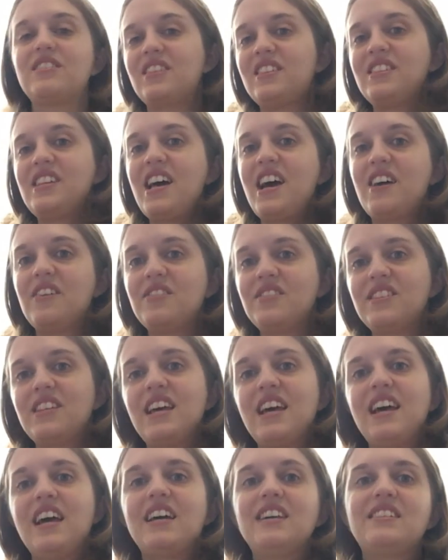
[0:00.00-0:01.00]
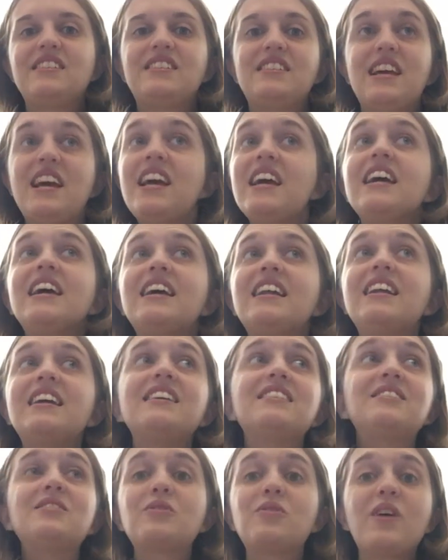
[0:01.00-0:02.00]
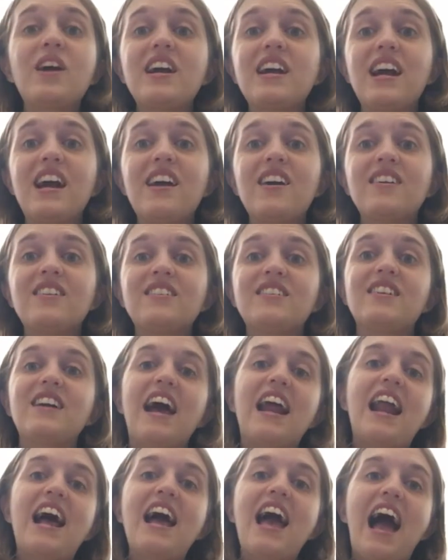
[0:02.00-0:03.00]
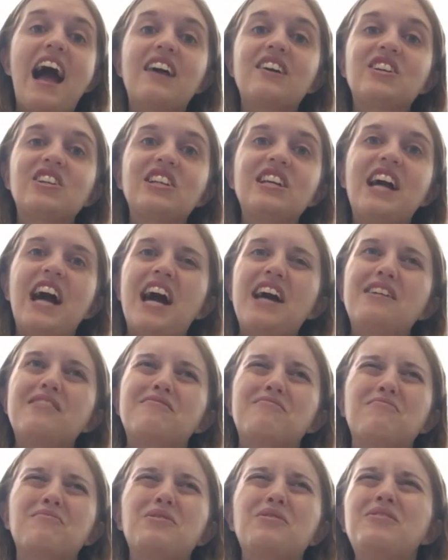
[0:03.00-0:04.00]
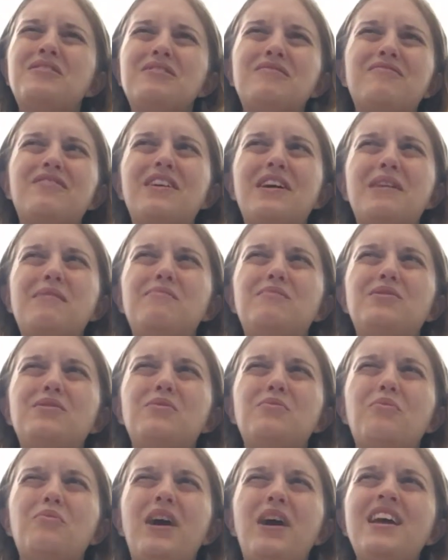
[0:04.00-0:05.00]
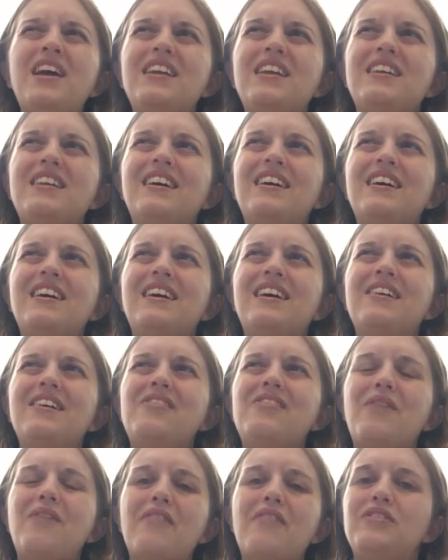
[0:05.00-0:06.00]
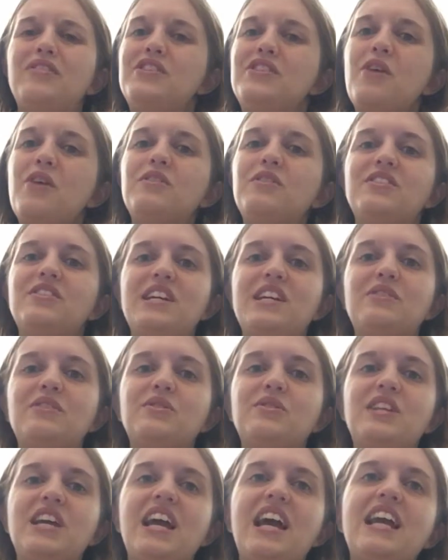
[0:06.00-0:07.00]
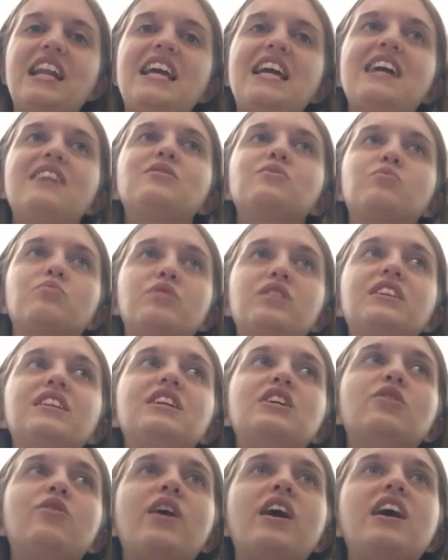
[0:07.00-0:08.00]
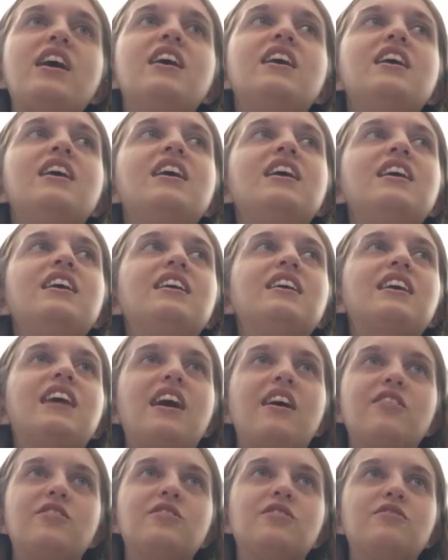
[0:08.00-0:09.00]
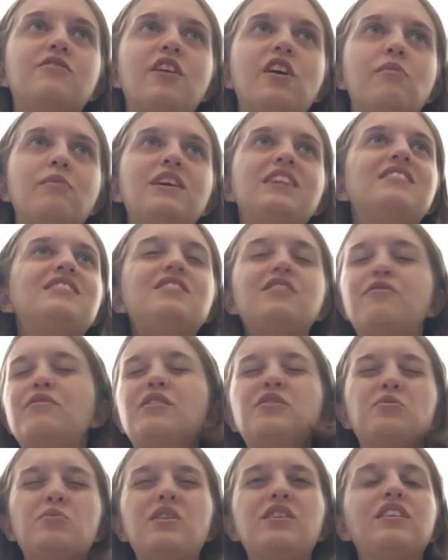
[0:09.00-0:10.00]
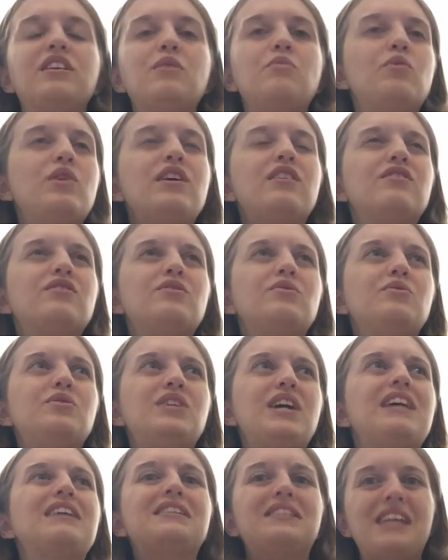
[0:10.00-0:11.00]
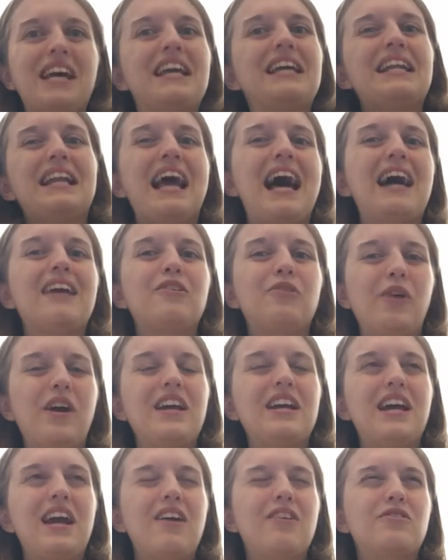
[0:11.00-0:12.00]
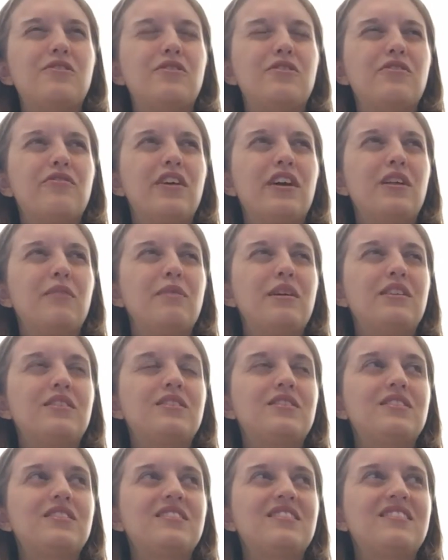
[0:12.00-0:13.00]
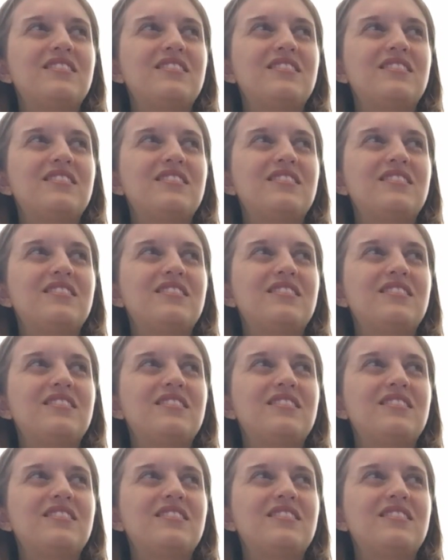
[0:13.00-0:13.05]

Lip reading: as it sounds, Satan is a great character, and I actually kind of rooted for him to win throughout the show, which is interesting, and he has really great character development. It still feels really weird to say Satan had great character development.